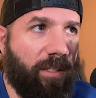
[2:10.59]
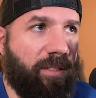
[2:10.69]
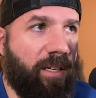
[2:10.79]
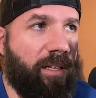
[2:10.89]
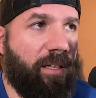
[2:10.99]

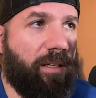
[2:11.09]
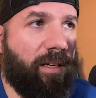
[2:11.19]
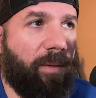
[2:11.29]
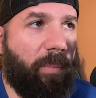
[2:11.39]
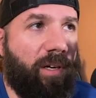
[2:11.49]
say
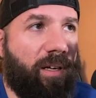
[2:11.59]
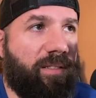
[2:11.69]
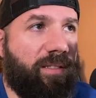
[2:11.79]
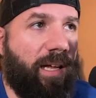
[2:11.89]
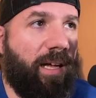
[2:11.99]
uh, put it on
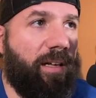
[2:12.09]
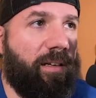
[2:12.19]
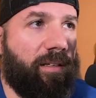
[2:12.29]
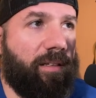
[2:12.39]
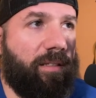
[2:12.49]
side
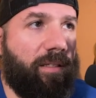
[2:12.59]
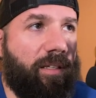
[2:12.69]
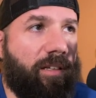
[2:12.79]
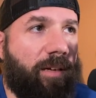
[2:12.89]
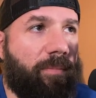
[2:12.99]
and
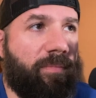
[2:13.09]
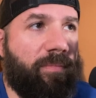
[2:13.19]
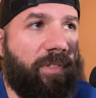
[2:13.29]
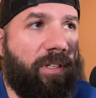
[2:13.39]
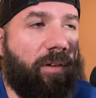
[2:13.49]
clean up.
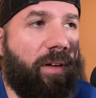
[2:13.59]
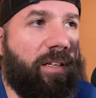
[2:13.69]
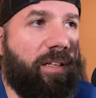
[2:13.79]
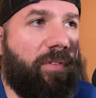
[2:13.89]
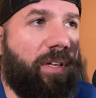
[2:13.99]
You know,
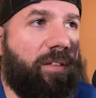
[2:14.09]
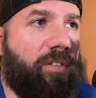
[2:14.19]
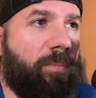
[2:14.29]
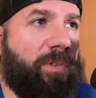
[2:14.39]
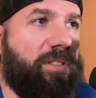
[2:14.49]
any if you had
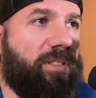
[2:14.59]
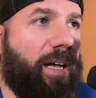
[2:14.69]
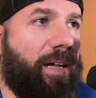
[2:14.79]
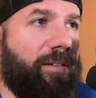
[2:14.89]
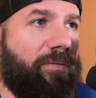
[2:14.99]
too much
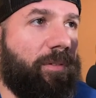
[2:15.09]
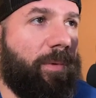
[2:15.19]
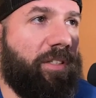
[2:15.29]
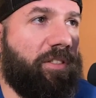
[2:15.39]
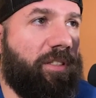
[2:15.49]
side
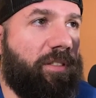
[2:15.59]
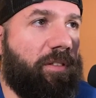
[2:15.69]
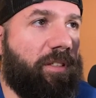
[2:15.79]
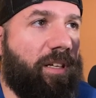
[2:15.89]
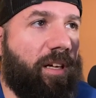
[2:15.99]
information, you
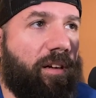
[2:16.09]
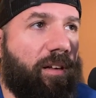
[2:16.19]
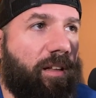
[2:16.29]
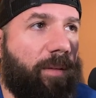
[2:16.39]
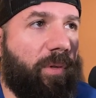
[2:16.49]
could cut it
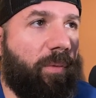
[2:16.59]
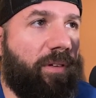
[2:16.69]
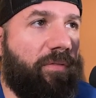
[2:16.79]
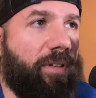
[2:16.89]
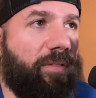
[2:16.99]
all up to
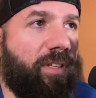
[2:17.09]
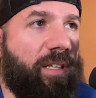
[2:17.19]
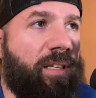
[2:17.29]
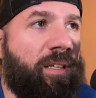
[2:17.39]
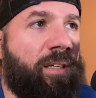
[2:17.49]

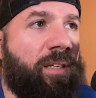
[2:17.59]
150.